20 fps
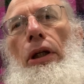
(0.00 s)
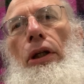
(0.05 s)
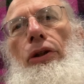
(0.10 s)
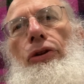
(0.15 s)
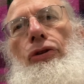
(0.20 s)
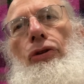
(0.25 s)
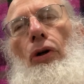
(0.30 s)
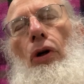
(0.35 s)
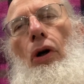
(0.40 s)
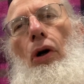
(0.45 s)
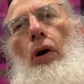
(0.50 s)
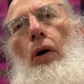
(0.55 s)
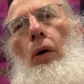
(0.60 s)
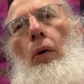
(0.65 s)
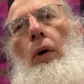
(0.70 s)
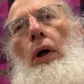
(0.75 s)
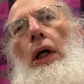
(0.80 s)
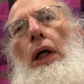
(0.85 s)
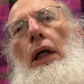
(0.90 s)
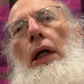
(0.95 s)

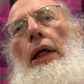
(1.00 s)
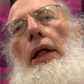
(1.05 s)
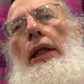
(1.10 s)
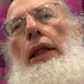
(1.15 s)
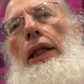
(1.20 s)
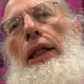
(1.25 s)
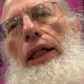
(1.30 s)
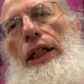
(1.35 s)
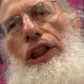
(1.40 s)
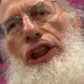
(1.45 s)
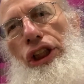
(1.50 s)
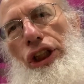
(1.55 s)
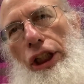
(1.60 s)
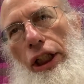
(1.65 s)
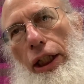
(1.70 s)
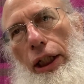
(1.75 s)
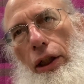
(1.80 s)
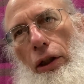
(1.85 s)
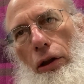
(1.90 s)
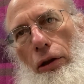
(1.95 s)
so this
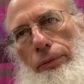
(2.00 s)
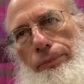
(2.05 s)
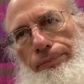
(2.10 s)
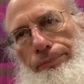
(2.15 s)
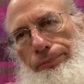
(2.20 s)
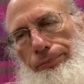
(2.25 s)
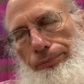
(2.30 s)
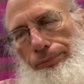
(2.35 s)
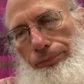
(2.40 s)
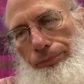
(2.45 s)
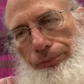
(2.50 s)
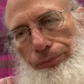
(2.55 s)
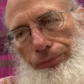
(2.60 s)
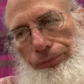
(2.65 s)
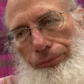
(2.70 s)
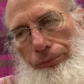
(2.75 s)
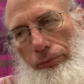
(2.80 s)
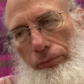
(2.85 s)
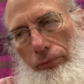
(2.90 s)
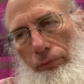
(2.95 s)
year,
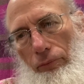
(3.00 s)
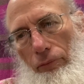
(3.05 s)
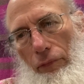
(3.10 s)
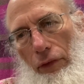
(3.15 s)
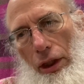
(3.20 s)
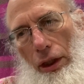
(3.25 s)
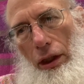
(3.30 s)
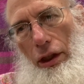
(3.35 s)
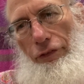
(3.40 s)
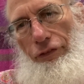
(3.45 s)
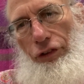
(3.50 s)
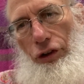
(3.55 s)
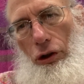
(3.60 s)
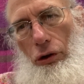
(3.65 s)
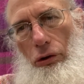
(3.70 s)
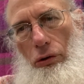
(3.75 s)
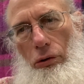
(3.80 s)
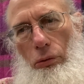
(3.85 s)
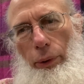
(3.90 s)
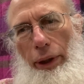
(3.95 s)
a
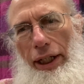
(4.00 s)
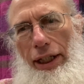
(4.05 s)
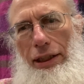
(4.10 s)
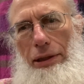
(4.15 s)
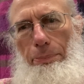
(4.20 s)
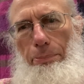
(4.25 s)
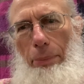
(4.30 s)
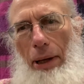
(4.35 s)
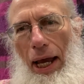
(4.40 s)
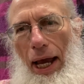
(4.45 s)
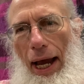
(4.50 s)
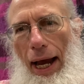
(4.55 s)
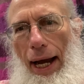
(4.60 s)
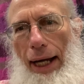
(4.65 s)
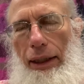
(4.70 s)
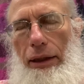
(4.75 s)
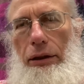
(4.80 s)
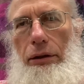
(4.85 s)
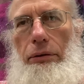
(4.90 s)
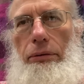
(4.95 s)
few weeks
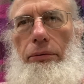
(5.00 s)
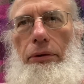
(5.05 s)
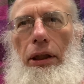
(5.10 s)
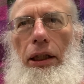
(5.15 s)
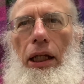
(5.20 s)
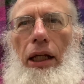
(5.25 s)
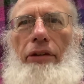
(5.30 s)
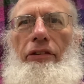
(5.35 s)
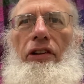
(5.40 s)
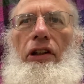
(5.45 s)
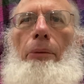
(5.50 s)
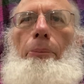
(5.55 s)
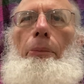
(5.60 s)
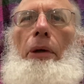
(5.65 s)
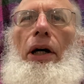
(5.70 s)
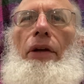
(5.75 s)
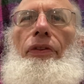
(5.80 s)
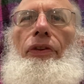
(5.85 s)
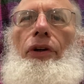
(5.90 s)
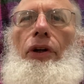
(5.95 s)
back, maybe a
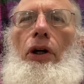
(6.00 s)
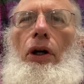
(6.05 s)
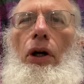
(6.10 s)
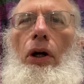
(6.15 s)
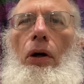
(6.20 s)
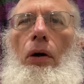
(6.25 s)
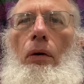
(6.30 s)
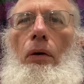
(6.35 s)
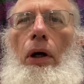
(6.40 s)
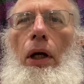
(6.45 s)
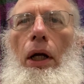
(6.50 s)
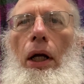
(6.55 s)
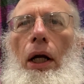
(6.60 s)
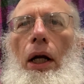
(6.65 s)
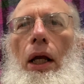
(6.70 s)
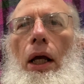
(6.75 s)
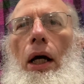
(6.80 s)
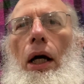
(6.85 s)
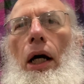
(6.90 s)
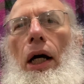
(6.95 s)
month ago,
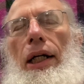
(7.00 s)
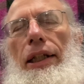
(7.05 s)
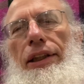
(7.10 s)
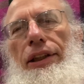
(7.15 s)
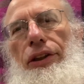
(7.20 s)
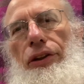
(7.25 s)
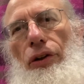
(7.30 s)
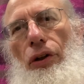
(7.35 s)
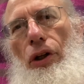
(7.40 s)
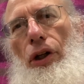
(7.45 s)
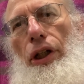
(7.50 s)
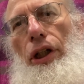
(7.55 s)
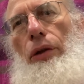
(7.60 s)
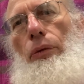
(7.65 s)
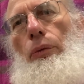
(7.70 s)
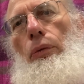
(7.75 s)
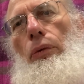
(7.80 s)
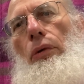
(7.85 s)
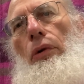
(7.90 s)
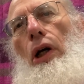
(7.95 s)
I
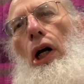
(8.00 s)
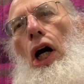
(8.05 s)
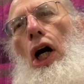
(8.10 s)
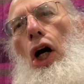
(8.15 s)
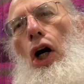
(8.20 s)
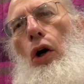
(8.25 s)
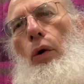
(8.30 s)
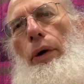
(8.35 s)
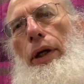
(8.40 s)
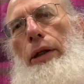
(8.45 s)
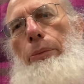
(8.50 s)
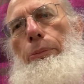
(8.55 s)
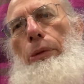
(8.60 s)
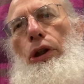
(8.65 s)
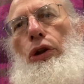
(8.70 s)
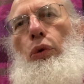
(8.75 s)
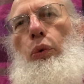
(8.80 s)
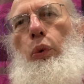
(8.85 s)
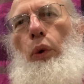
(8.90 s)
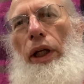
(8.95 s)
started hoeing
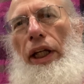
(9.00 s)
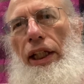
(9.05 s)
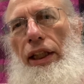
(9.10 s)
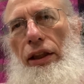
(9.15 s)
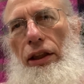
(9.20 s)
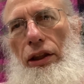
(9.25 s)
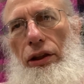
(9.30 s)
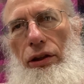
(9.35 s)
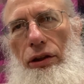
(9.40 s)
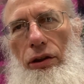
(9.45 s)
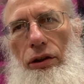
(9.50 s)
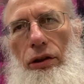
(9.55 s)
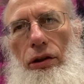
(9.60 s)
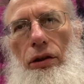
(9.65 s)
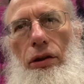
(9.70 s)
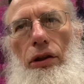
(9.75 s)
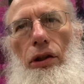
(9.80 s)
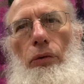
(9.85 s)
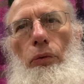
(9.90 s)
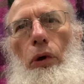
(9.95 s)
between
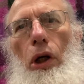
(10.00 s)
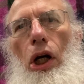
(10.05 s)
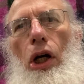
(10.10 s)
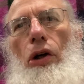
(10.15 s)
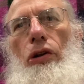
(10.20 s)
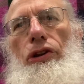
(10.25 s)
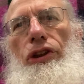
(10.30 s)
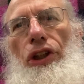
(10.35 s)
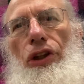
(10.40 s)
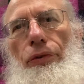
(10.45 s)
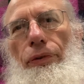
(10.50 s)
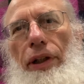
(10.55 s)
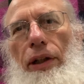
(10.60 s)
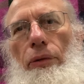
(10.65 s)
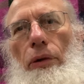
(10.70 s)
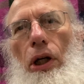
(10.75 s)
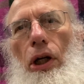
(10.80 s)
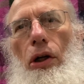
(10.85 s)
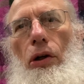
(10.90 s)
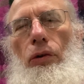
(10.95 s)
the rows, the 3
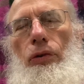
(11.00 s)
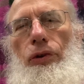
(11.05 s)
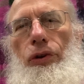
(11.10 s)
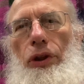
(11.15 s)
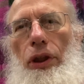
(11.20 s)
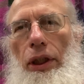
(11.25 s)
rows.